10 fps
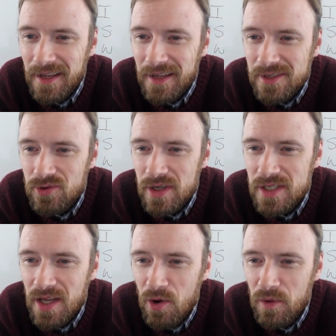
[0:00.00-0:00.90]

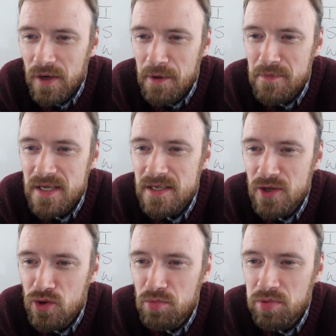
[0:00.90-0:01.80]
Stressed out when I miss a
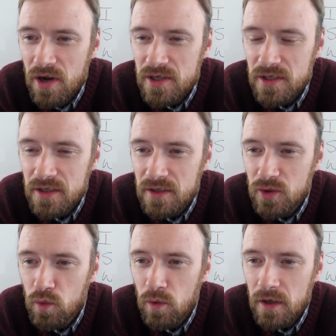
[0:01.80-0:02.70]
new project
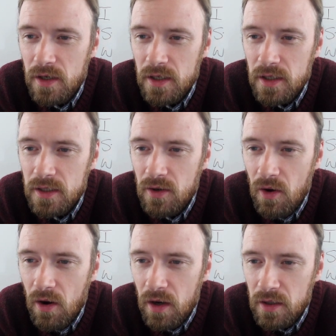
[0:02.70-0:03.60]
to work
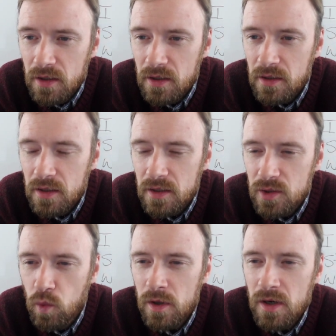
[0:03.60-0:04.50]
on.
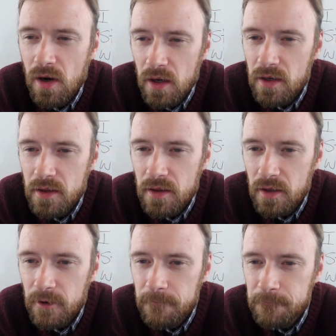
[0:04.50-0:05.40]
I think.